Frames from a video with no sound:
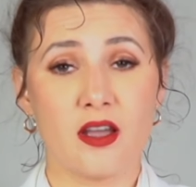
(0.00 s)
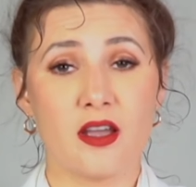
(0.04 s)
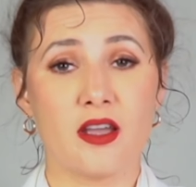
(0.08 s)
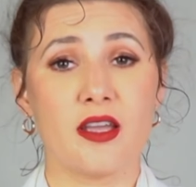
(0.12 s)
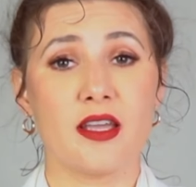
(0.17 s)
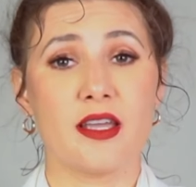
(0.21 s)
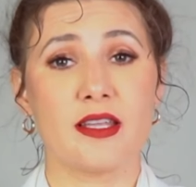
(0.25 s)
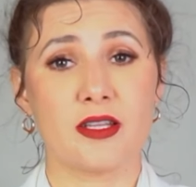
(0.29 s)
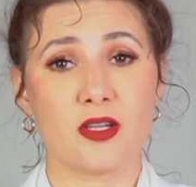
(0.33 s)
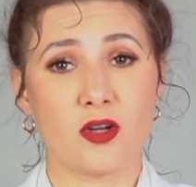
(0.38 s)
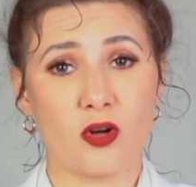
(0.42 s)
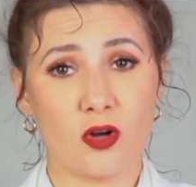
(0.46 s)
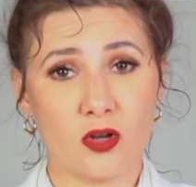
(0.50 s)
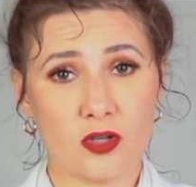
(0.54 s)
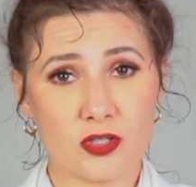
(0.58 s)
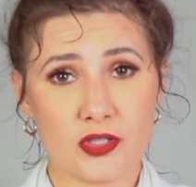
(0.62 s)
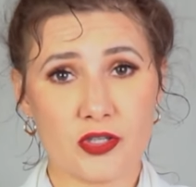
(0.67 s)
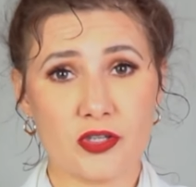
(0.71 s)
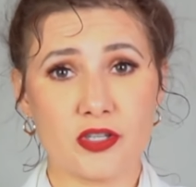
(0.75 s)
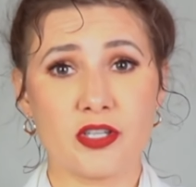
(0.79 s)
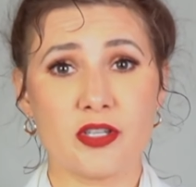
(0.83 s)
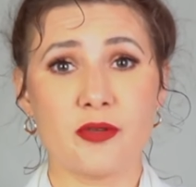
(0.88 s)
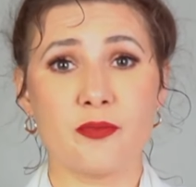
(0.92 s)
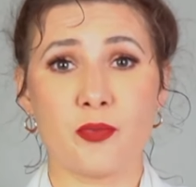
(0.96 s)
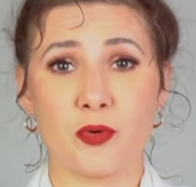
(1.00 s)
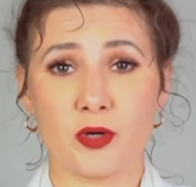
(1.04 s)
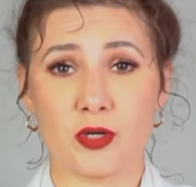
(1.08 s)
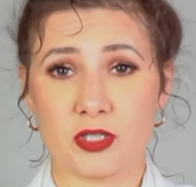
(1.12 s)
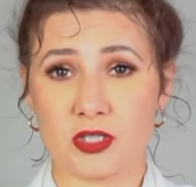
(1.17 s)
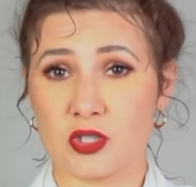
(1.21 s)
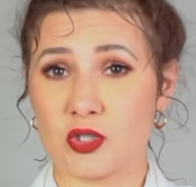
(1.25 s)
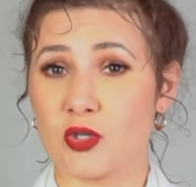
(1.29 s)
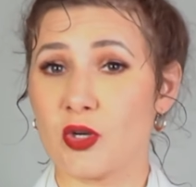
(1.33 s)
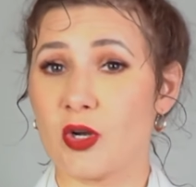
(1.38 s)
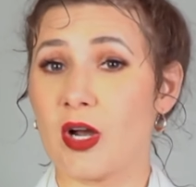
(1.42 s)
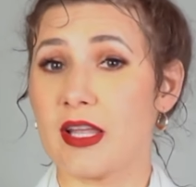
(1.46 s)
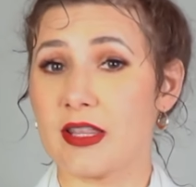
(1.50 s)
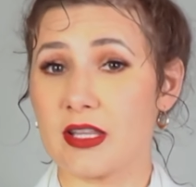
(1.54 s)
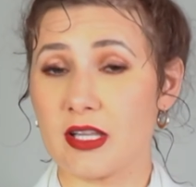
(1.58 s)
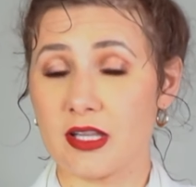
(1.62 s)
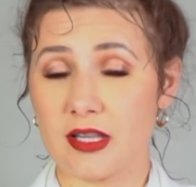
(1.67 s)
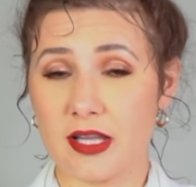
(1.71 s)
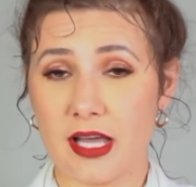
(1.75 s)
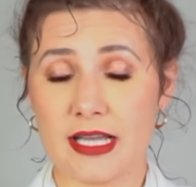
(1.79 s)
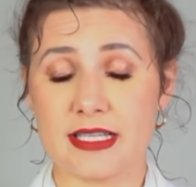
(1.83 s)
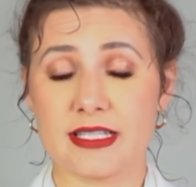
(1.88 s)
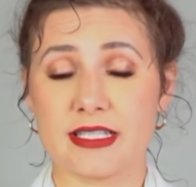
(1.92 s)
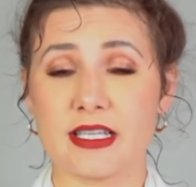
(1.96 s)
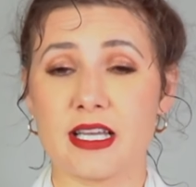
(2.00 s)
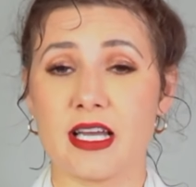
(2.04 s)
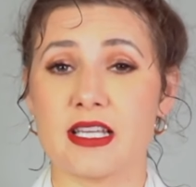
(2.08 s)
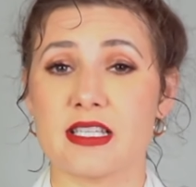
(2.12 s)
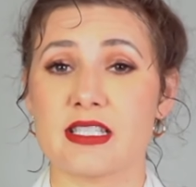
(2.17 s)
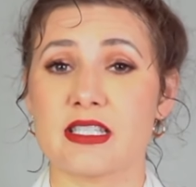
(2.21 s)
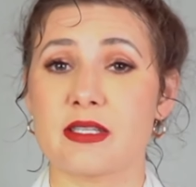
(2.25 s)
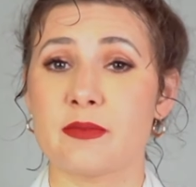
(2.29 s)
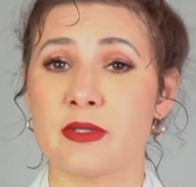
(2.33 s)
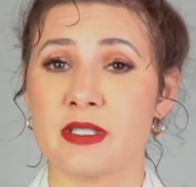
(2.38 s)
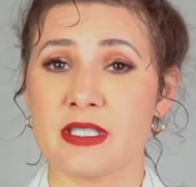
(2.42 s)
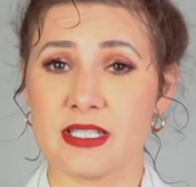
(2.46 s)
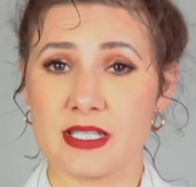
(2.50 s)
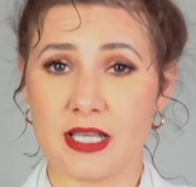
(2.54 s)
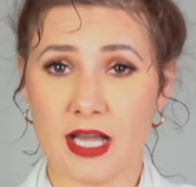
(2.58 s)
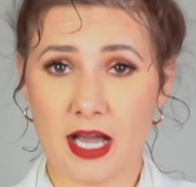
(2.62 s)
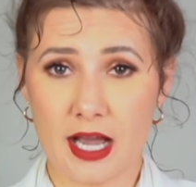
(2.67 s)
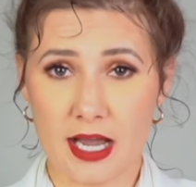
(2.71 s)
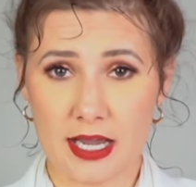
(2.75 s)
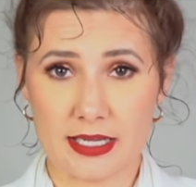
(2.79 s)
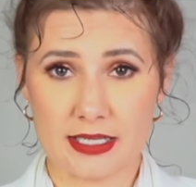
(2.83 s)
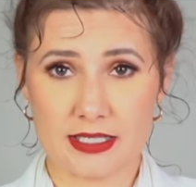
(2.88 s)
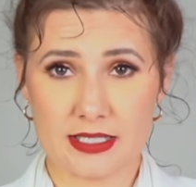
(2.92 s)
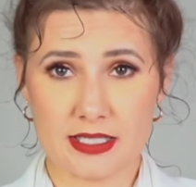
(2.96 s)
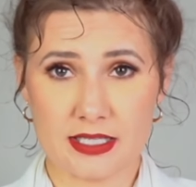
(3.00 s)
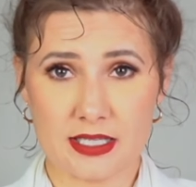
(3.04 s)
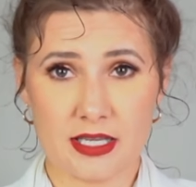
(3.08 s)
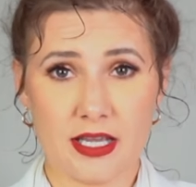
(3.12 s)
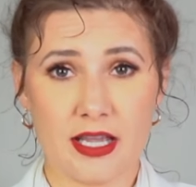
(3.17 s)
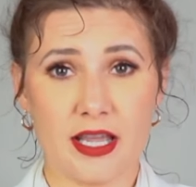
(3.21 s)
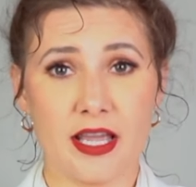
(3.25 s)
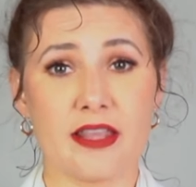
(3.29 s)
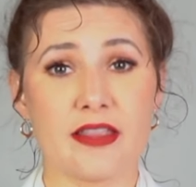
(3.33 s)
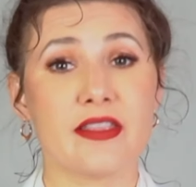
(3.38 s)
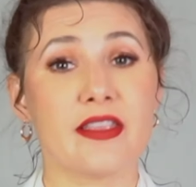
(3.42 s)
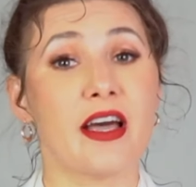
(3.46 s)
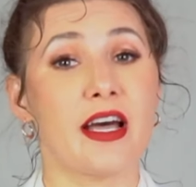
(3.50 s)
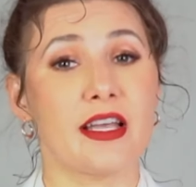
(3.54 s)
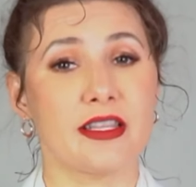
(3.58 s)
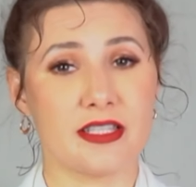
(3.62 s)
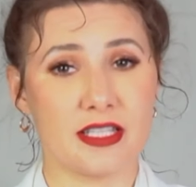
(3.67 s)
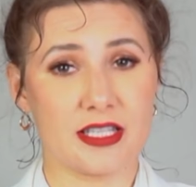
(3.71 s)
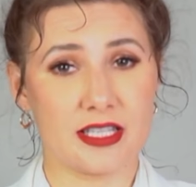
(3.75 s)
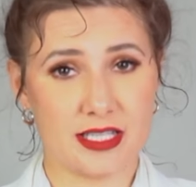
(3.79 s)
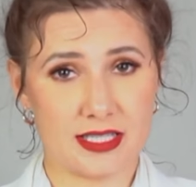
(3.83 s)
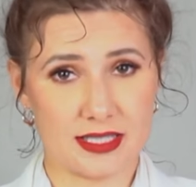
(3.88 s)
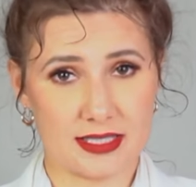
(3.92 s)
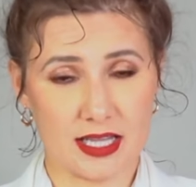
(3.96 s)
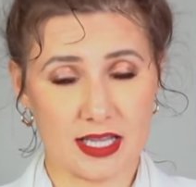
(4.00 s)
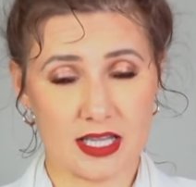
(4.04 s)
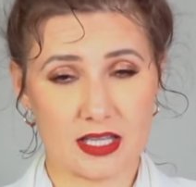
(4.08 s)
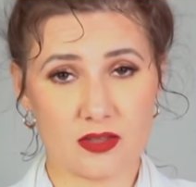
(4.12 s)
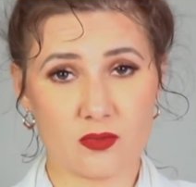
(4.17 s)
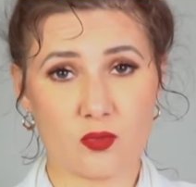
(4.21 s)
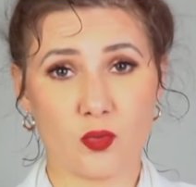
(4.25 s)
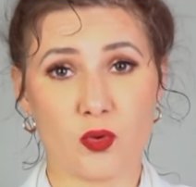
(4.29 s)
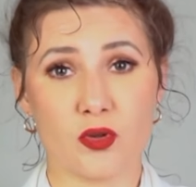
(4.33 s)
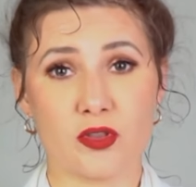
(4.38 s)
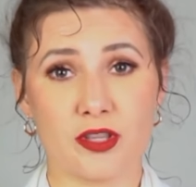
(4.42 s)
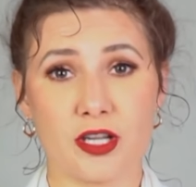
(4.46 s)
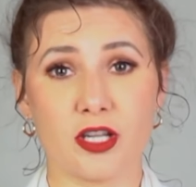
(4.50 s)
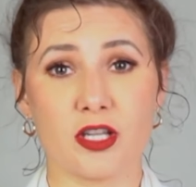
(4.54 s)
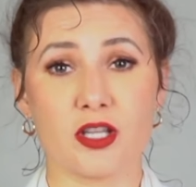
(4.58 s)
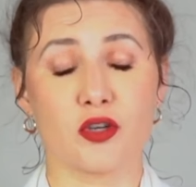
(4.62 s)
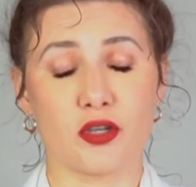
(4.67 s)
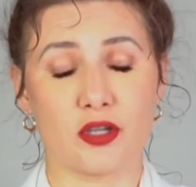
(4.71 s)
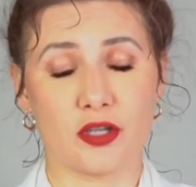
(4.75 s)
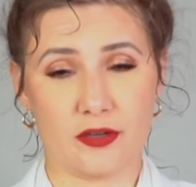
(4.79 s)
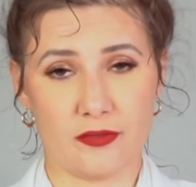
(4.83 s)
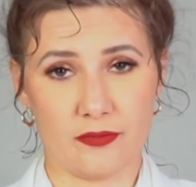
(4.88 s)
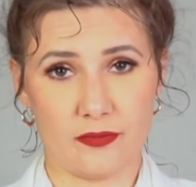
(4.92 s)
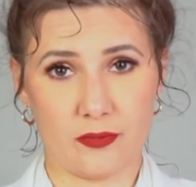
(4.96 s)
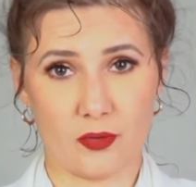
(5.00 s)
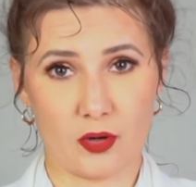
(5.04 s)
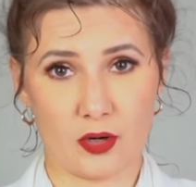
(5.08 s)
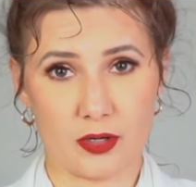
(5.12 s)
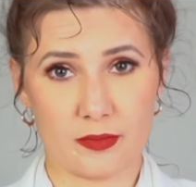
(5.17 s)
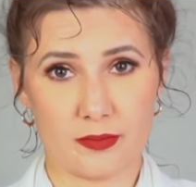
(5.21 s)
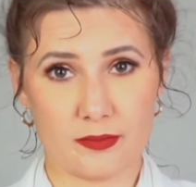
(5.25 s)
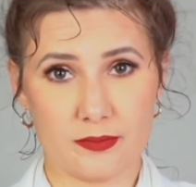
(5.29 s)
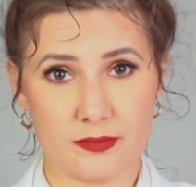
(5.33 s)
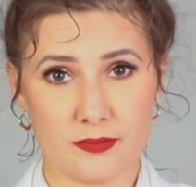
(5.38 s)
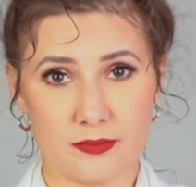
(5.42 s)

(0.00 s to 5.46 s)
It's also important to analyze customers' eyes and understand what they're looking for.